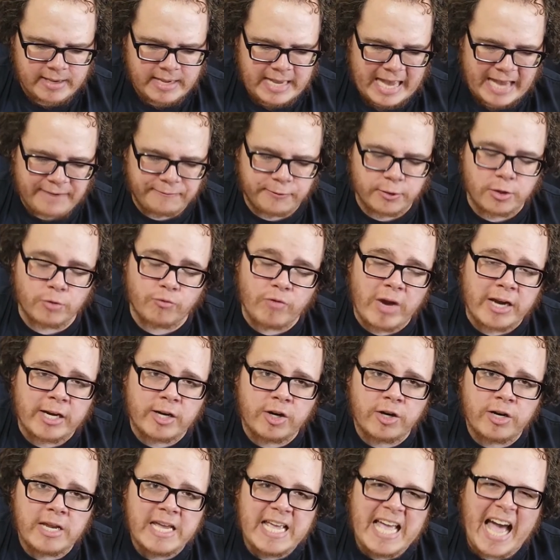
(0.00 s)
And for the
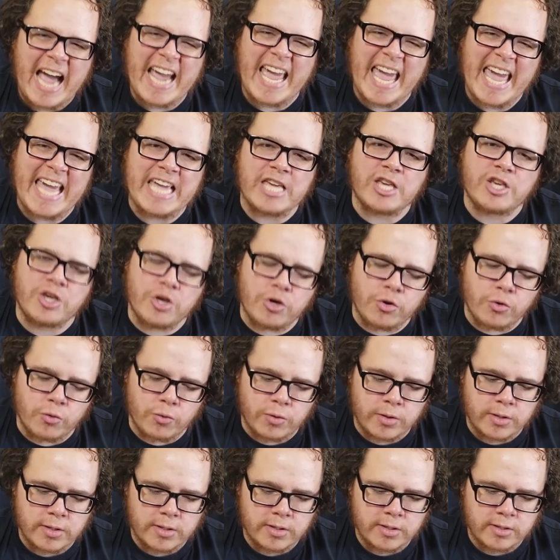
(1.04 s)
record, I hate
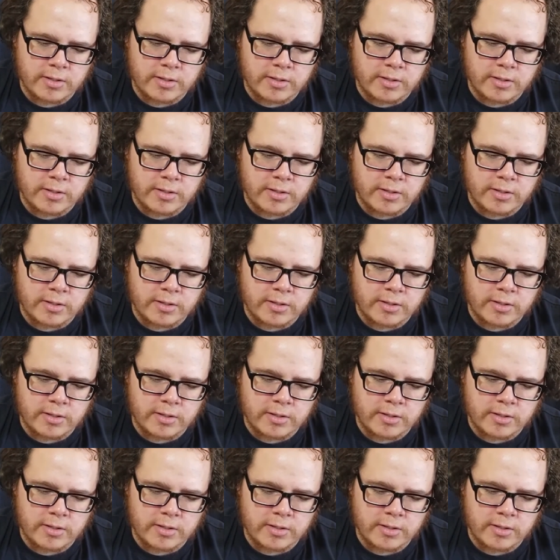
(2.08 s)
you.